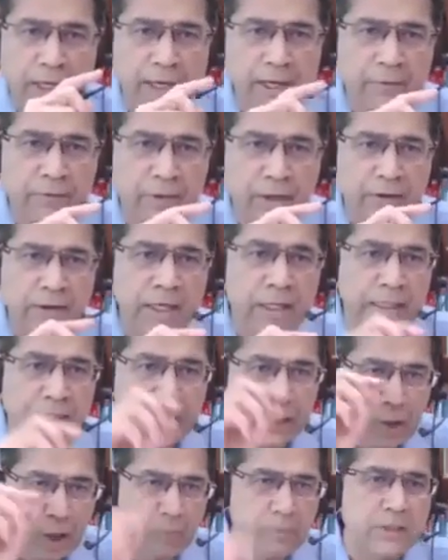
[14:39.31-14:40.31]
held
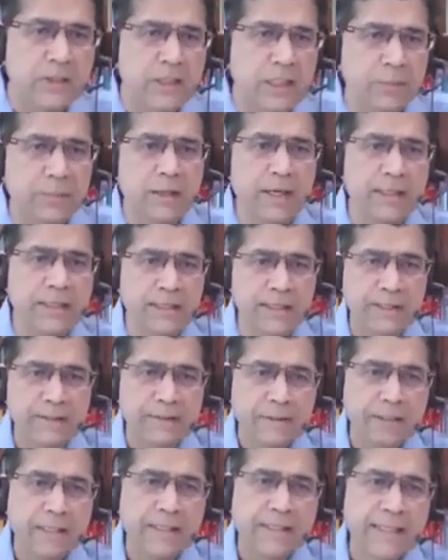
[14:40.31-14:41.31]
enormously by the
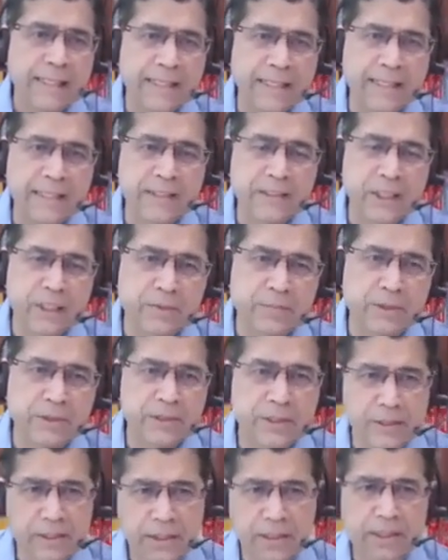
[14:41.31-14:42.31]
Canadian
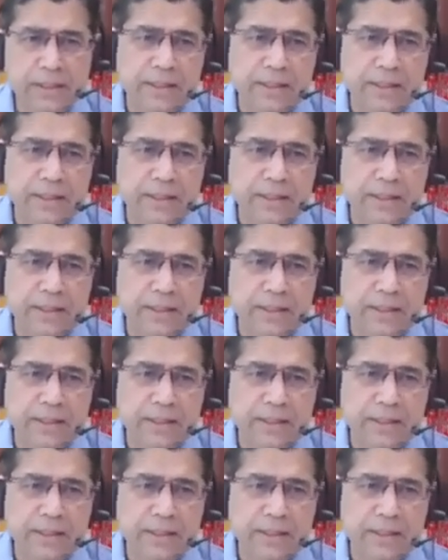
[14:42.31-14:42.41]
judgments